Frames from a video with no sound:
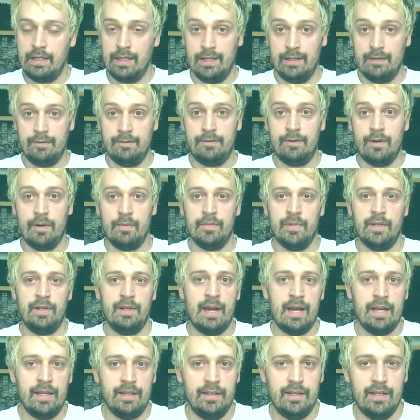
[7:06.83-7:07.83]
from the
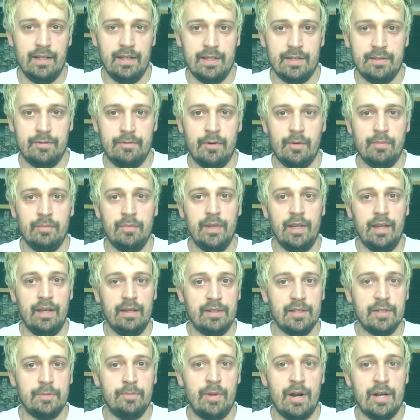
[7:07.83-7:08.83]
90s, from the
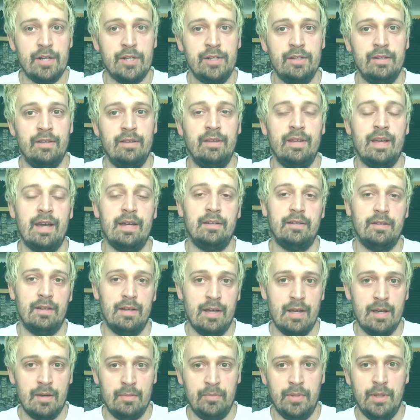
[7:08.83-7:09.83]
expression that
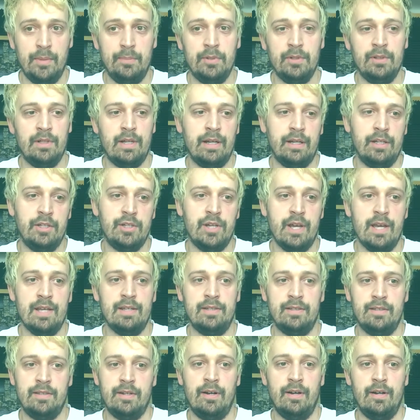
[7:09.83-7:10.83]
people like
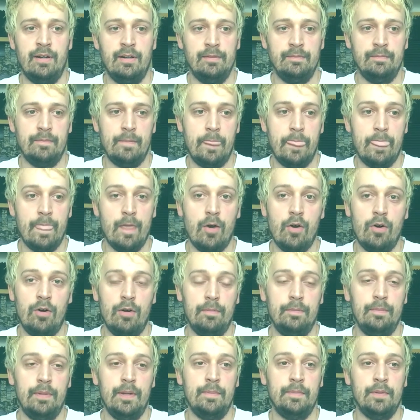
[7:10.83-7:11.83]
Chester or
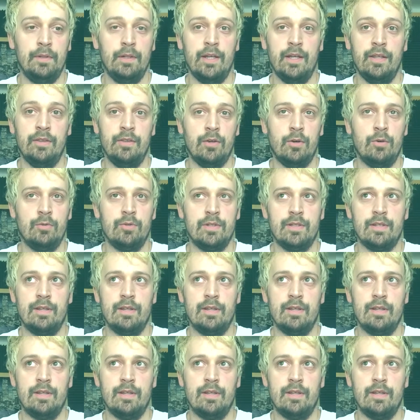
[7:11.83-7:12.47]
people in those